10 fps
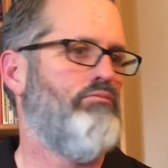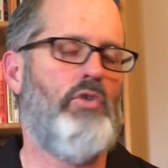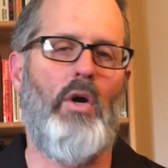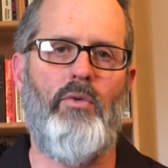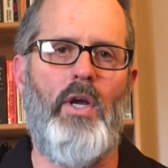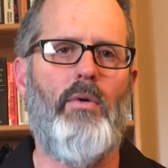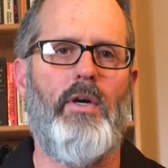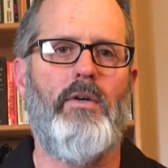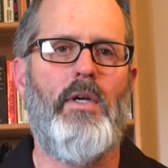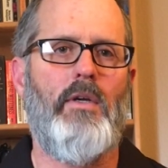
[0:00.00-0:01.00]
Don't know
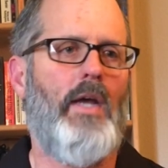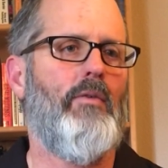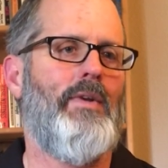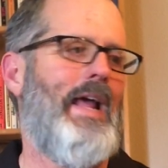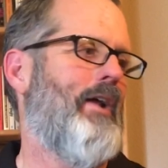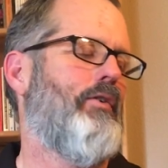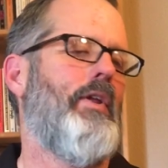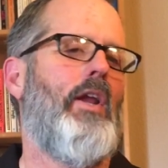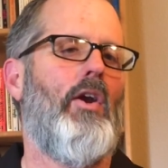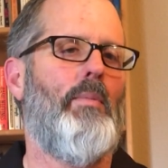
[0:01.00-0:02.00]
her. I don't naturally
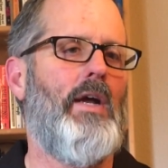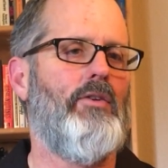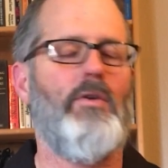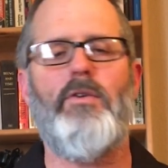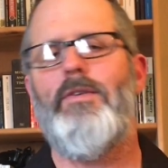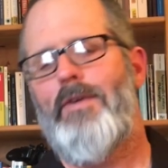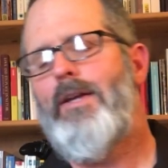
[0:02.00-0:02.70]
care about children.